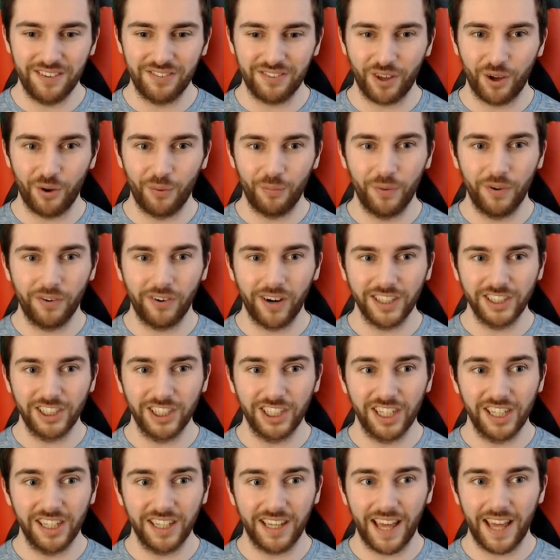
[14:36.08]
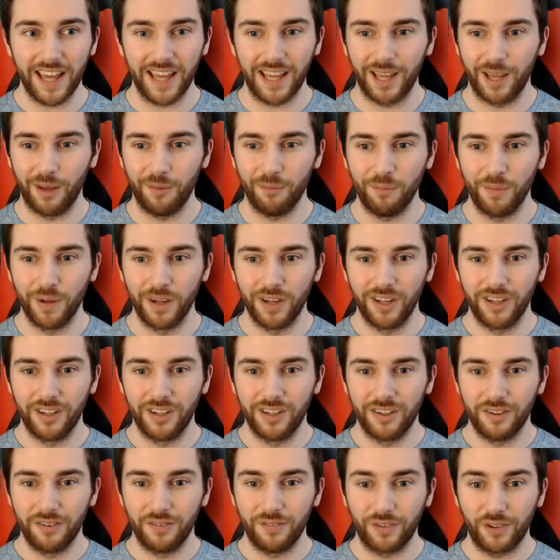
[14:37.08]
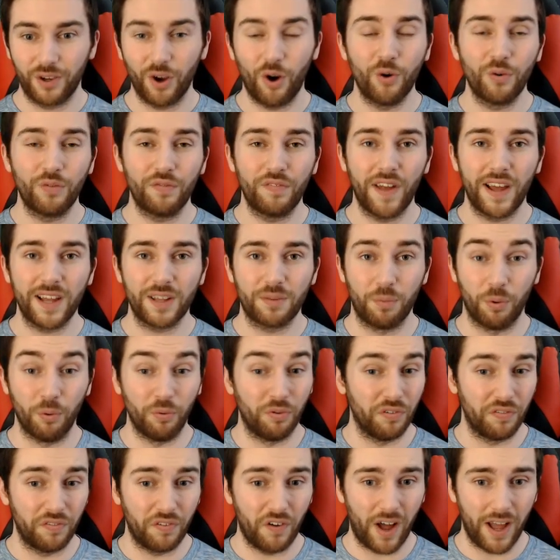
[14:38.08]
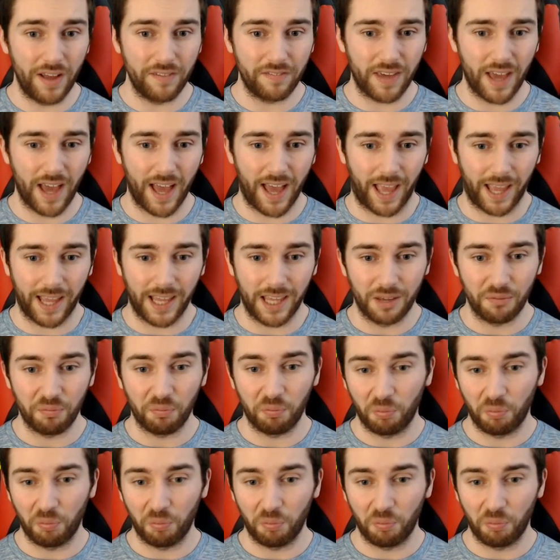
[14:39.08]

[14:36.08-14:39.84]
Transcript: So we're actually going to get him gold flexible for 5K.